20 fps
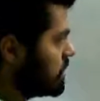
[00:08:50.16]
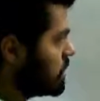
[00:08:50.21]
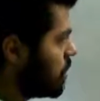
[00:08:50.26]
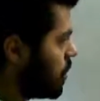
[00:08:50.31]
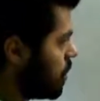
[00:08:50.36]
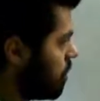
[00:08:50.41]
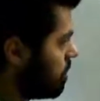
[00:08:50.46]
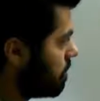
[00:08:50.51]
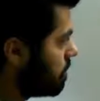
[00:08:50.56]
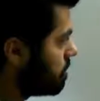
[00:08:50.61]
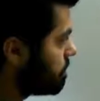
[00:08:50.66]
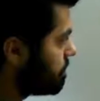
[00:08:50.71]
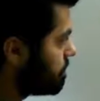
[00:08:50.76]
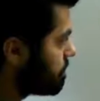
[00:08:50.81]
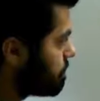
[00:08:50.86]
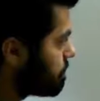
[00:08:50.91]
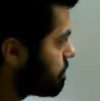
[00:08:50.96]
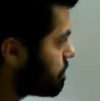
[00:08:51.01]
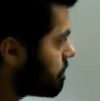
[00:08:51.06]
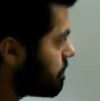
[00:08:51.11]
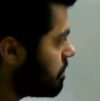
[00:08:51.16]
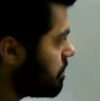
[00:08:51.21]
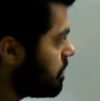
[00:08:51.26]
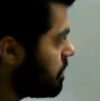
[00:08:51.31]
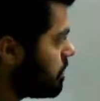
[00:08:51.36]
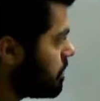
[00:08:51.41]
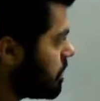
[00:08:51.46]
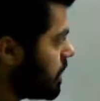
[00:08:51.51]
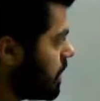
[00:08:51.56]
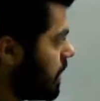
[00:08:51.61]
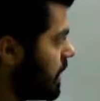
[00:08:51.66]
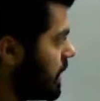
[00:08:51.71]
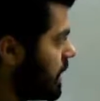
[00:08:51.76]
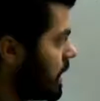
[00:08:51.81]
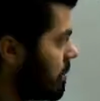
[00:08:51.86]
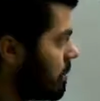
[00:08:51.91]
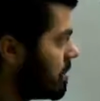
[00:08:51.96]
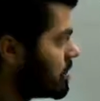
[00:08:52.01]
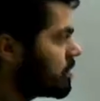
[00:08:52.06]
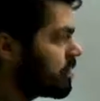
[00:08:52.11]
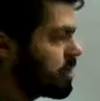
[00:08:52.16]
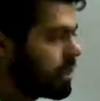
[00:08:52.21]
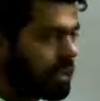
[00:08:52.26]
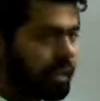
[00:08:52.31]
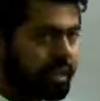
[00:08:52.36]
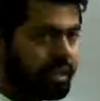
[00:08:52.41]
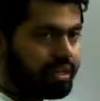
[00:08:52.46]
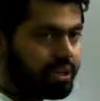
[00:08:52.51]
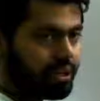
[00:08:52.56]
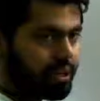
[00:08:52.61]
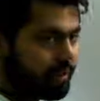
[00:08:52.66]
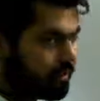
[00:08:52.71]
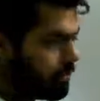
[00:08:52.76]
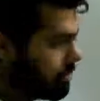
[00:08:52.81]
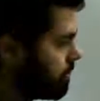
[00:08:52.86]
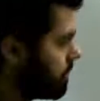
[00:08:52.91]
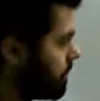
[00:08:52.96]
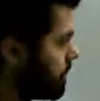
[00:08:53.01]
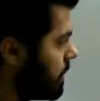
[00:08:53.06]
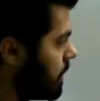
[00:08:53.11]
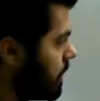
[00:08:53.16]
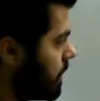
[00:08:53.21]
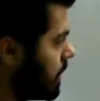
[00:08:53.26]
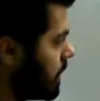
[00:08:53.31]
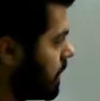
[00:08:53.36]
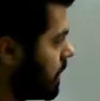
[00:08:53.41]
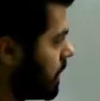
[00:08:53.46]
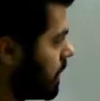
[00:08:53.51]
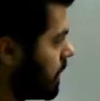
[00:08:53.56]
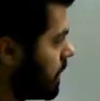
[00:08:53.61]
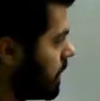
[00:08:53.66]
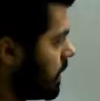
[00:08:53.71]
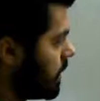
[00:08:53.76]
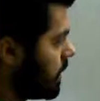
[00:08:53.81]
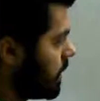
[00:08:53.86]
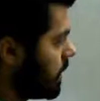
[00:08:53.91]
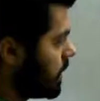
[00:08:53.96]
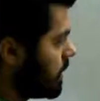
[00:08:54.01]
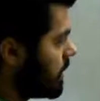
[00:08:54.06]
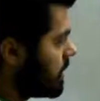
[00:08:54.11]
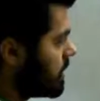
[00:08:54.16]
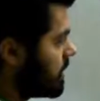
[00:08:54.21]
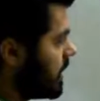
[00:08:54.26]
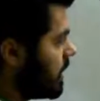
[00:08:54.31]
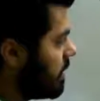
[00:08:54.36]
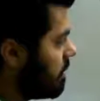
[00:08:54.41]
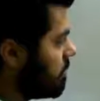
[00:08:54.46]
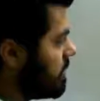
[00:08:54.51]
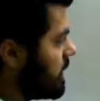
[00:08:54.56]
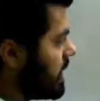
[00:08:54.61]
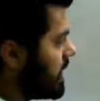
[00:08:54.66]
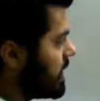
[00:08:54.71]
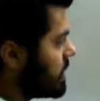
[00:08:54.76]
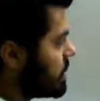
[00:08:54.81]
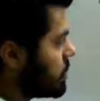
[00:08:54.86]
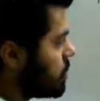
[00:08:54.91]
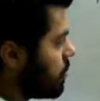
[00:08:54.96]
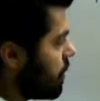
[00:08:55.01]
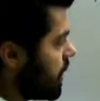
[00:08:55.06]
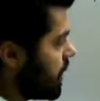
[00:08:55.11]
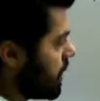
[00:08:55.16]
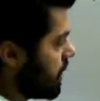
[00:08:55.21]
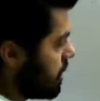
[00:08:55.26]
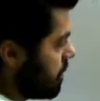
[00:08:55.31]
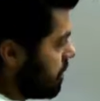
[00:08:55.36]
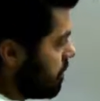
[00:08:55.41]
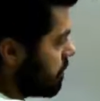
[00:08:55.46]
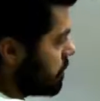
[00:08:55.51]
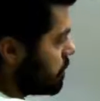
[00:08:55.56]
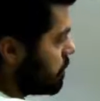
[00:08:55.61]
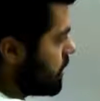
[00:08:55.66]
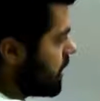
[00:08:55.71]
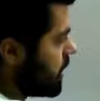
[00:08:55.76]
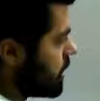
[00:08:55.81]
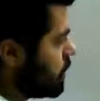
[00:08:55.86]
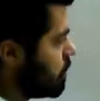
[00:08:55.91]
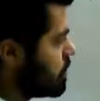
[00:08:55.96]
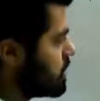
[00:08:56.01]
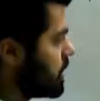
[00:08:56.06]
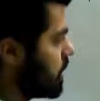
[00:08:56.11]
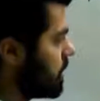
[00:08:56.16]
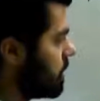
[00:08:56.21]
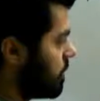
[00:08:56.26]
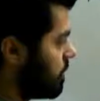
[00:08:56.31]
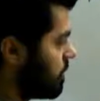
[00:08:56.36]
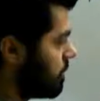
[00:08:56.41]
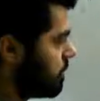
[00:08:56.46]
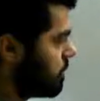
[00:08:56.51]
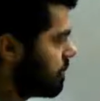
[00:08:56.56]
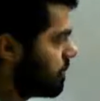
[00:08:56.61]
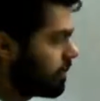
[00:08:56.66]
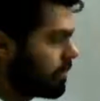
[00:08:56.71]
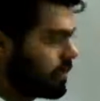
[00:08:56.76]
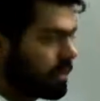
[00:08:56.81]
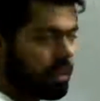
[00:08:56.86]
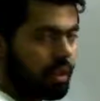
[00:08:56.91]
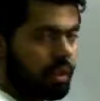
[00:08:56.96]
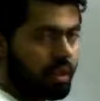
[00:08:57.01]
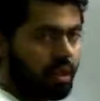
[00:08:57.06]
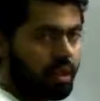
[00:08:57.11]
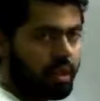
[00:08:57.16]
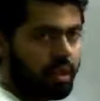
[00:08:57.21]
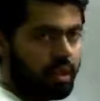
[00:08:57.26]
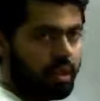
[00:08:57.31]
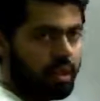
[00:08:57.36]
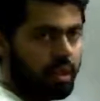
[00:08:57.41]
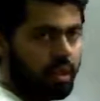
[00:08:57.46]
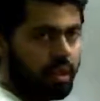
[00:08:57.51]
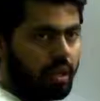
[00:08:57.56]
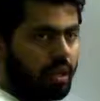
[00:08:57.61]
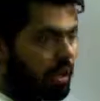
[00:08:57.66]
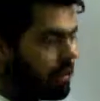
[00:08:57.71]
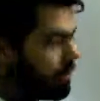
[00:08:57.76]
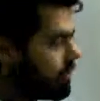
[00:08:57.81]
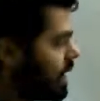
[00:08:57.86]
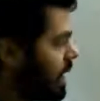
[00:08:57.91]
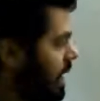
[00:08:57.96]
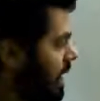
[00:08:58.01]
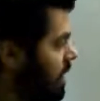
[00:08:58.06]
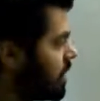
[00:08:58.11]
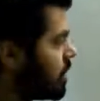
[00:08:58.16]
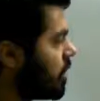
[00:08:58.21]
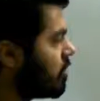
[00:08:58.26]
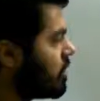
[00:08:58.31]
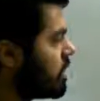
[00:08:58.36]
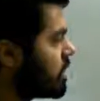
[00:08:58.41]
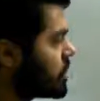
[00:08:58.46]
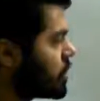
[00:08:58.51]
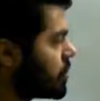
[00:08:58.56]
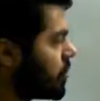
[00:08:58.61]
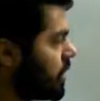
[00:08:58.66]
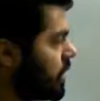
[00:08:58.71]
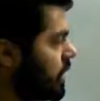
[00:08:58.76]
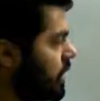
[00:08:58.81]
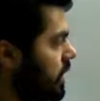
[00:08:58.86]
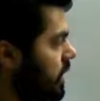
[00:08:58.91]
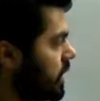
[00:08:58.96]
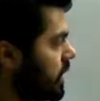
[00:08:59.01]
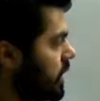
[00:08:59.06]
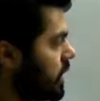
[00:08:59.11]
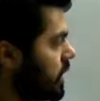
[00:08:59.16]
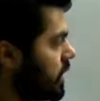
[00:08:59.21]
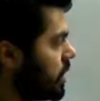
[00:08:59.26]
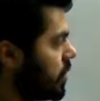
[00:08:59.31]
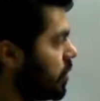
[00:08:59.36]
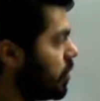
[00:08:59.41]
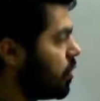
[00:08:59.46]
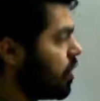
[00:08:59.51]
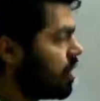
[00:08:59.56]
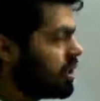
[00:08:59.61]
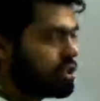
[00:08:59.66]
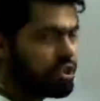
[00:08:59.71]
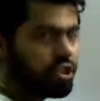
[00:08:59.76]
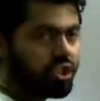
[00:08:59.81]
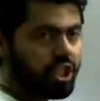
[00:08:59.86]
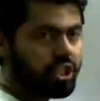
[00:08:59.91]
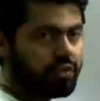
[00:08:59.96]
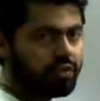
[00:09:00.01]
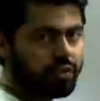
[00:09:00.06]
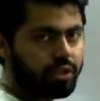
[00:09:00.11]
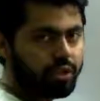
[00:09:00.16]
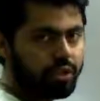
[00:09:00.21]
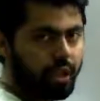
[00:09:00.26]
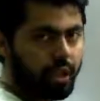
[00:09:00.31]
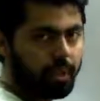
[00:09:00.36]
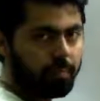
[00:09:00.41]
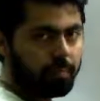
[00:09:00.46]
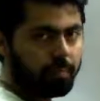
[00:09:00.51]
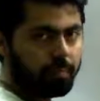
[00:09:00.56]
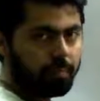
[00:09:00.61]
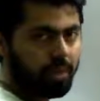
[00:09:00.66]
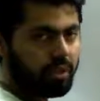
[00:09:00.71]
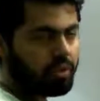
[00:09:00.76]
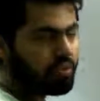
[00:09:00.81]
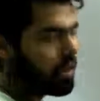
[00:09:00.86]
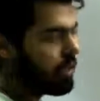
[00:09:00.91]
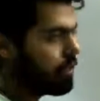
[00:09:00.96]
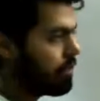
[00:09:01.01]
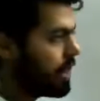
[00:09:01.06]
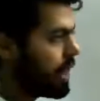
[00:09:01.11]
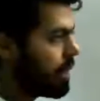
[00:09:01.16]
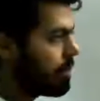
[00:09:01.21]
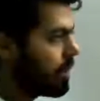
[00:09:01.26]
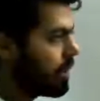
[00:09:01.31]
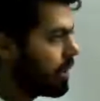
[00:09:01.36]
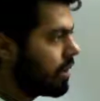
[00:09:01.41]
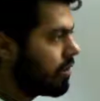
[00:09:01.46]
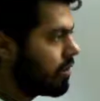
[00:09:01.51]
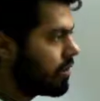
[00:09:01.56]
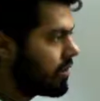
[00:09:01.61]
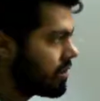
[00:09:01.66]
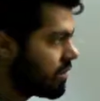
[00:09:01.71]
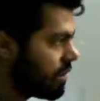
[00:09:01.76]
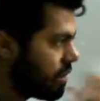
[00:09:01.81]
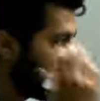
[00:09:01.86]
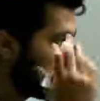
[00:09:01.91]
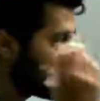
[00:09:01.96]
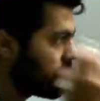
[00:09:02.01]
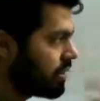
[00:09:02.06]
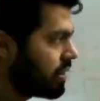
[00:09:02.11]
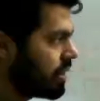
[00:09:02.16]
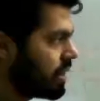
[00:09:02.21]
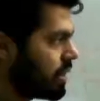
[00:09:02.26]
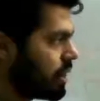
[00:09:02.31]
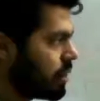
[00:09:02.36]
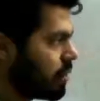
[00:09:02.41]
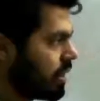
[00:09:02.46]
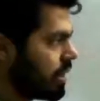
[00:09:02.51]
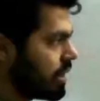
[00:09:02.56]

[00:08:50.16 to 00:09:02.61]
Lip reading: So depends on the condition. That if the string which we are using, if the length of the string do not change with time, because what will happen? You just imagine that